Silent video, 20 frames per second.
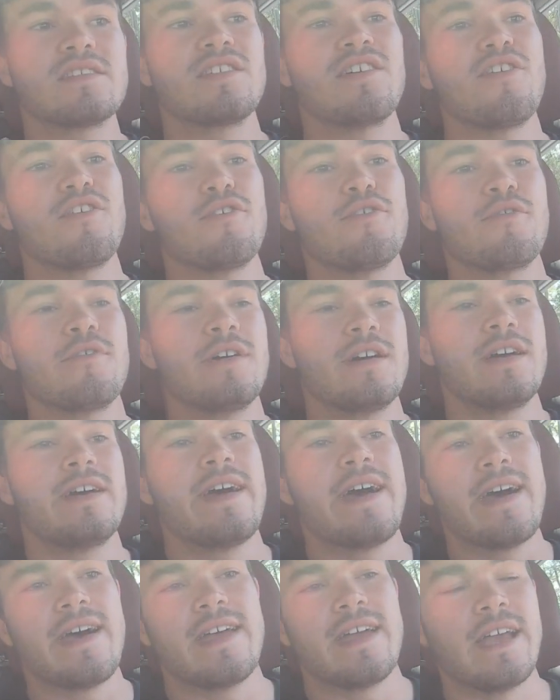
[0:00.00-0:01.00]
So
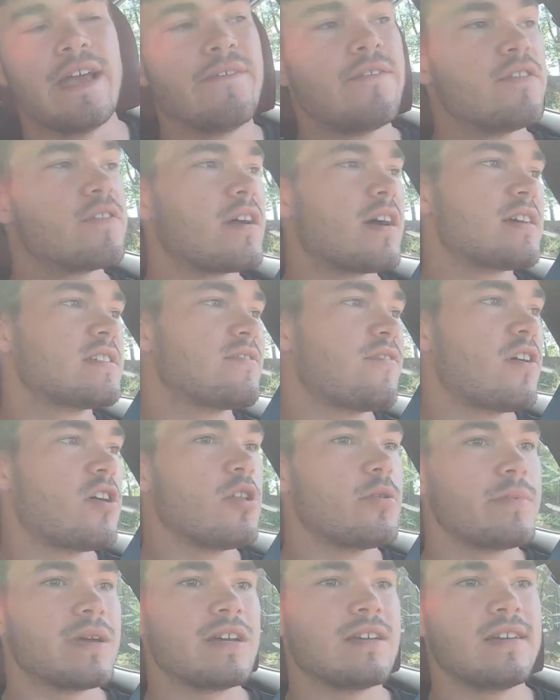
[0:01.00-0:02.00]
if you guys
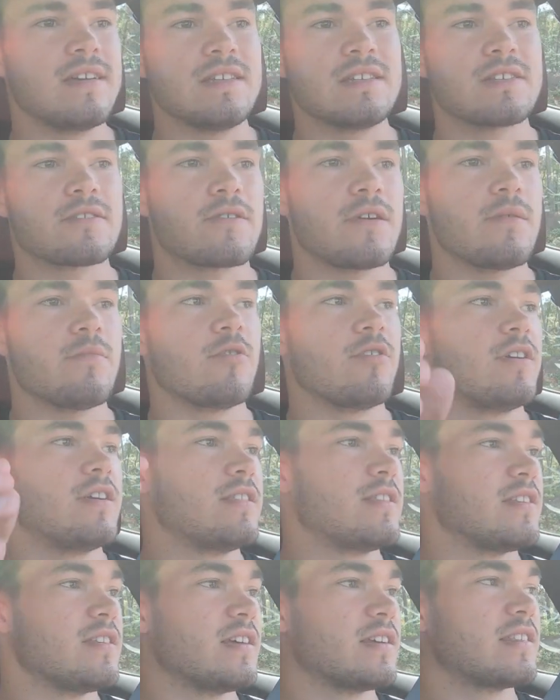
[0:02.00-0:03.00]
follow me on Instagram or
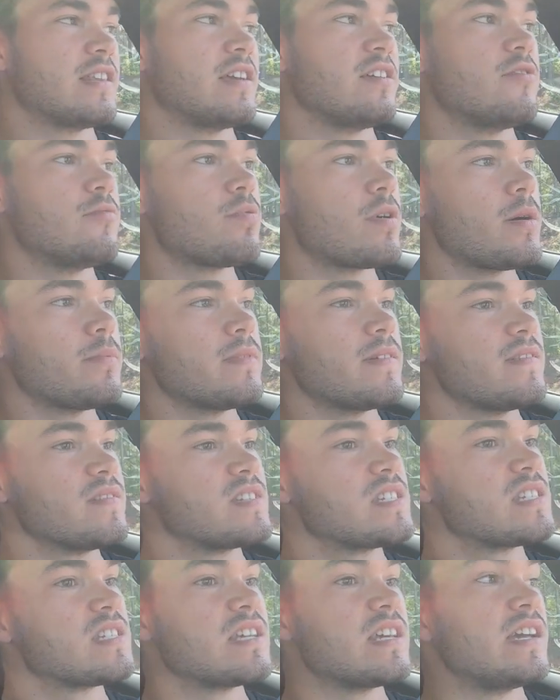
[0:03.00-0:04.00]
anything like that, you've probably
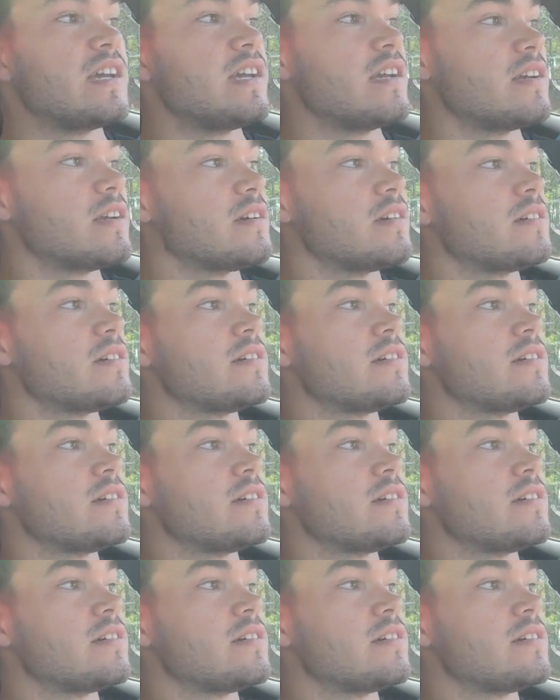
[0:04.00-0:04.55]
seen